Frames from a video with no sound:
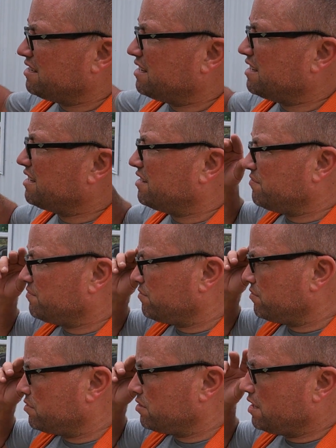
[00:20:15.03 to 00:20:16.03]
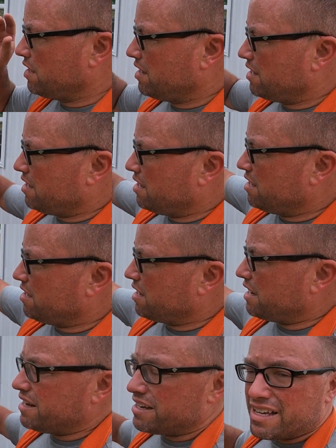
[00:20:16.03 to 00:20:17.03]
I
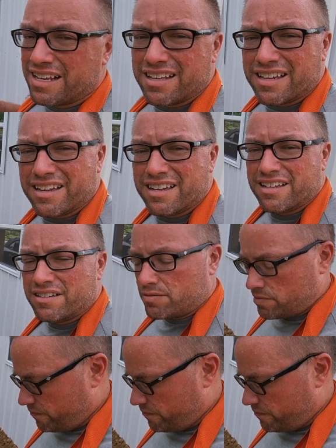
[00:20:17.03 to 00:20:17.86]
didn't get to